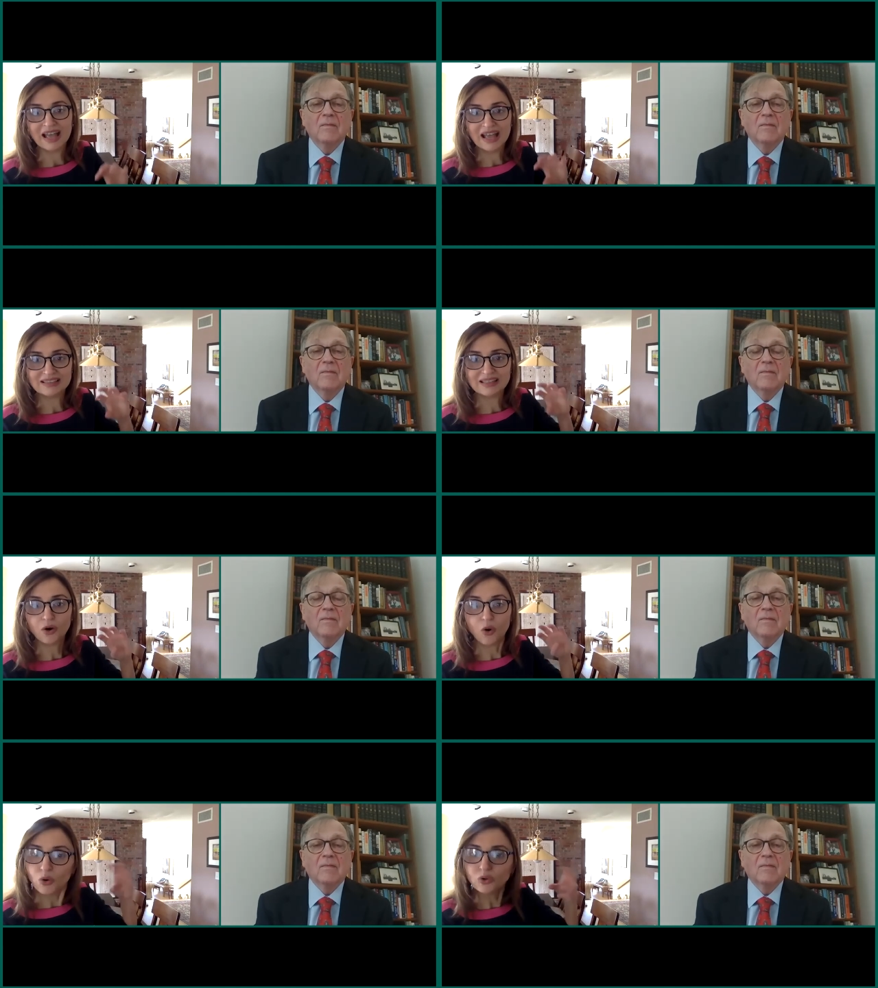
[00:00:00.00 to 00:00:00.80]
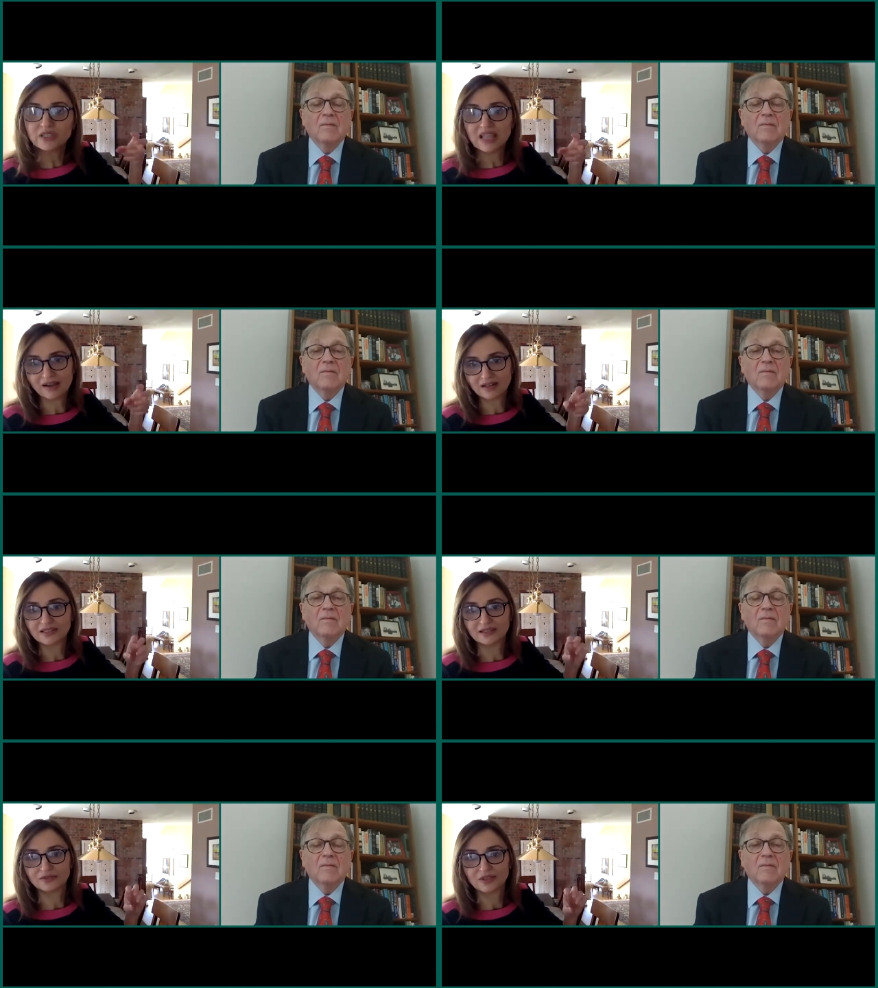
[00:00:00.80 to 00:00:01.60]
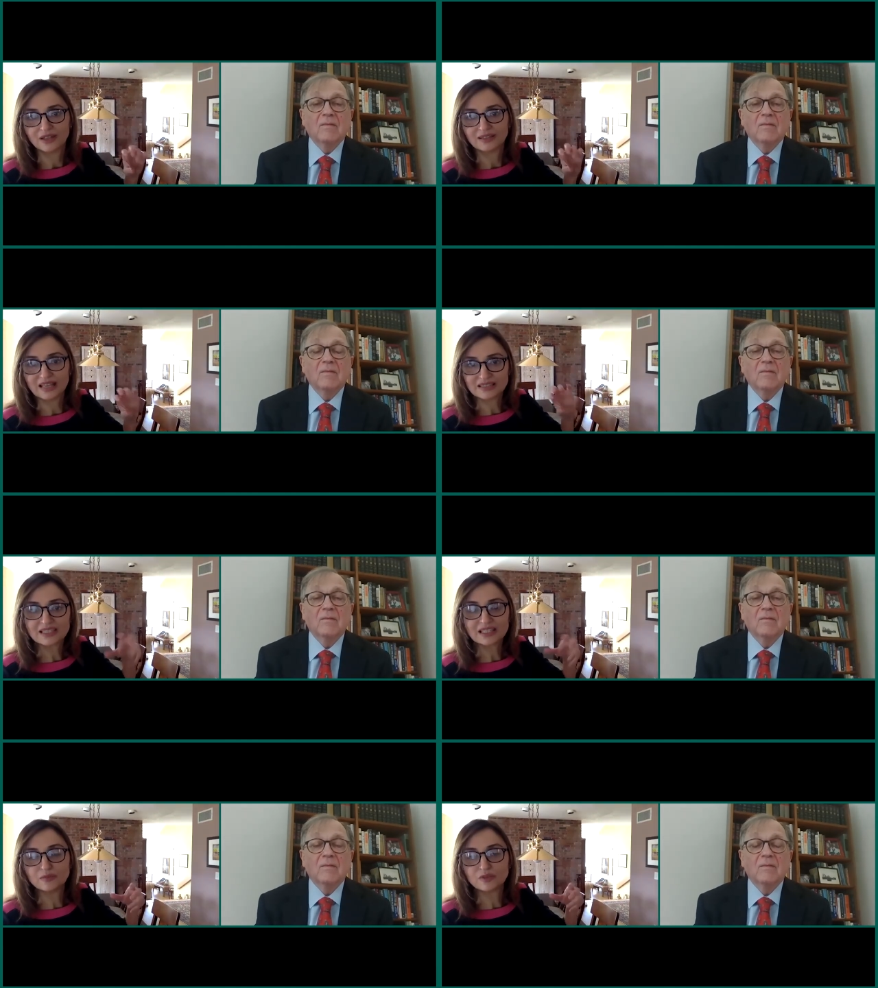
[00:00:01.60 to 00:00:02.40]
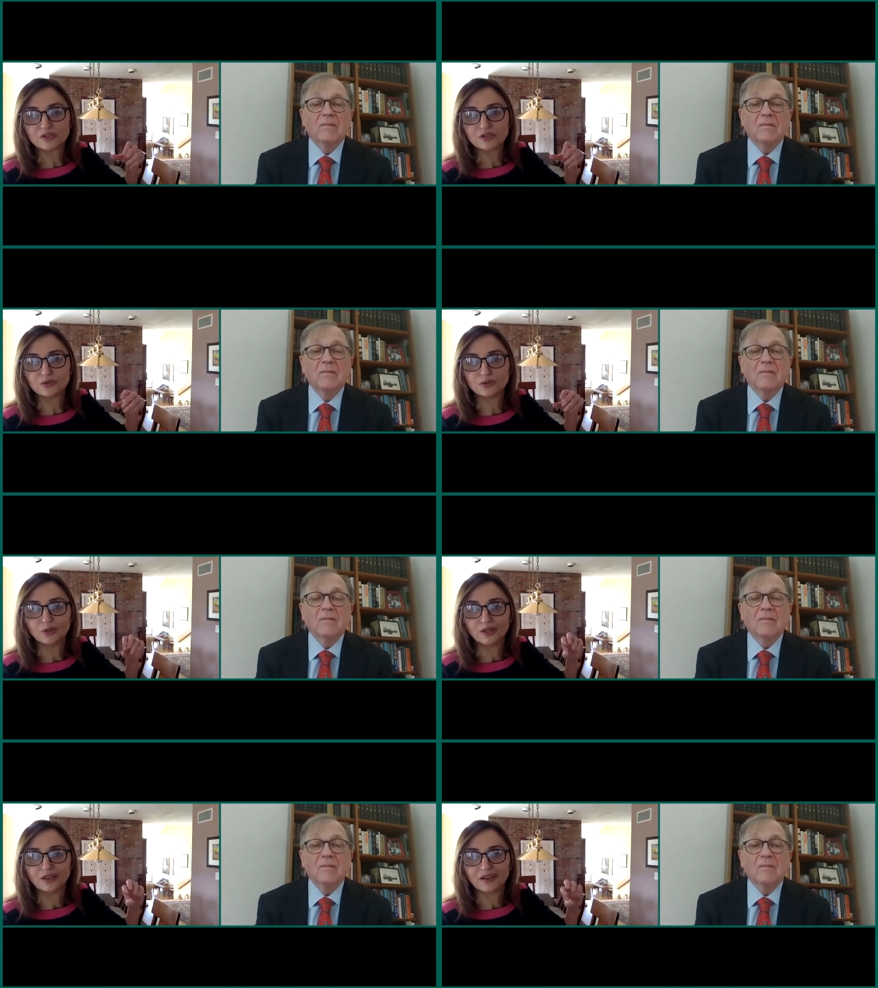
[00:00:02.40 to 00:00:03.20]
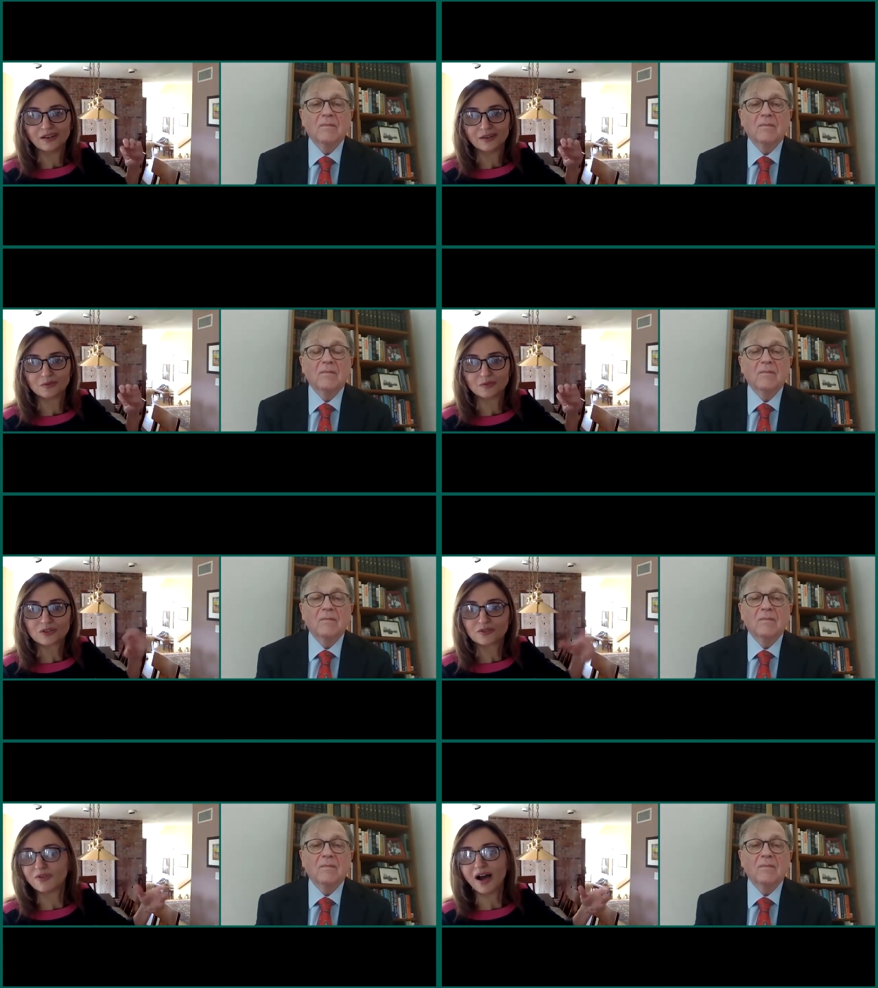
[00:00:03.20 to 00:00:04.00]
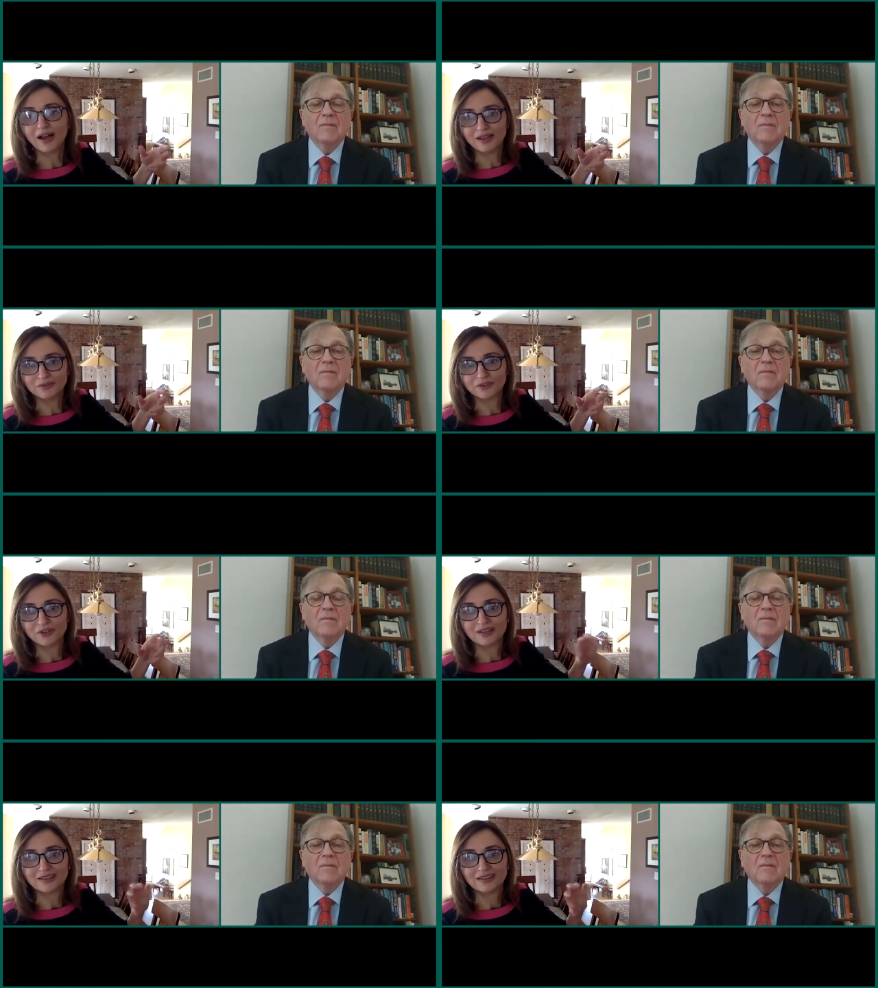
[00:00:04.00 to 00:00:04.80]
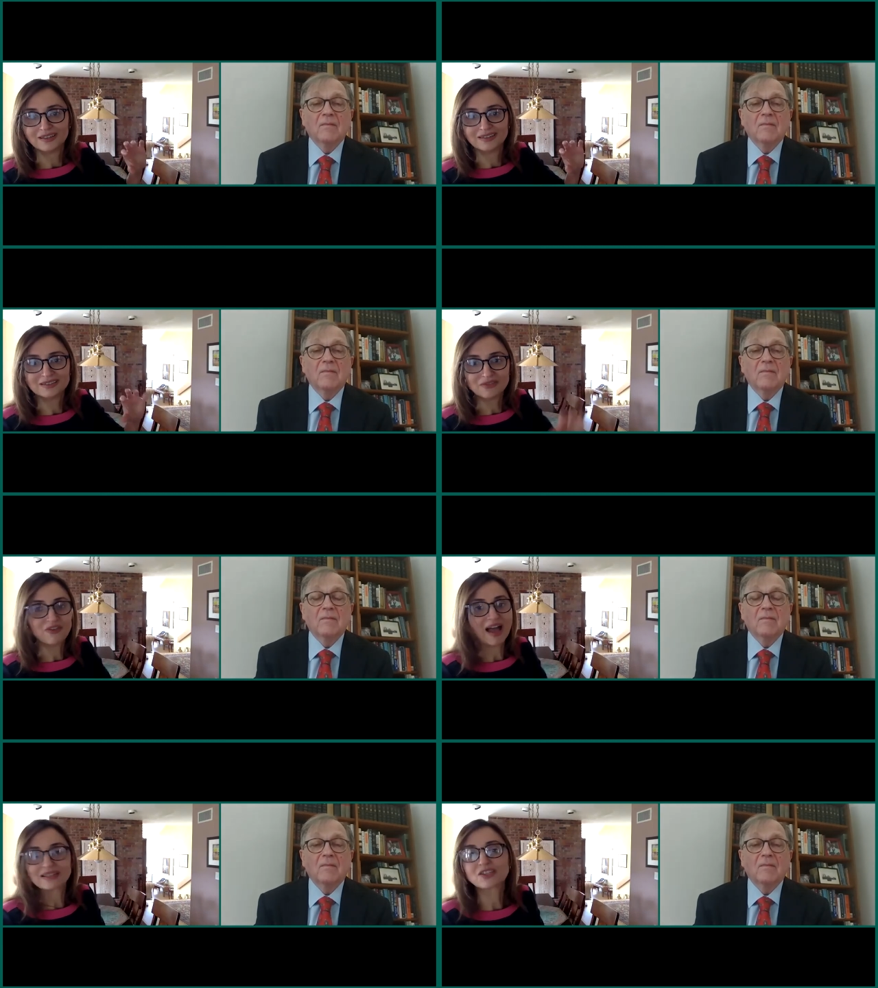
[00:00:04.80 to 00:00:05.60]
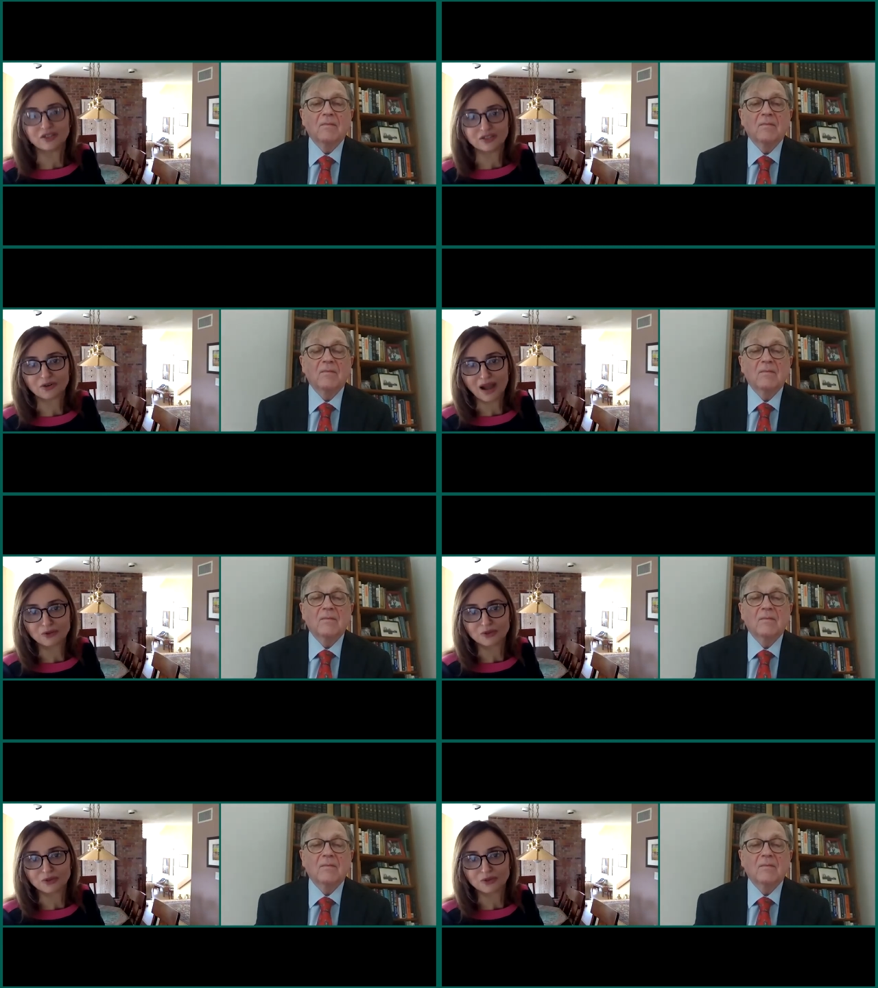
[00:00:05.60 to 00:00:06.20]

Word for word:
Speaker 1: and the old narrative that seems to um, survive uh, the facts on the ground.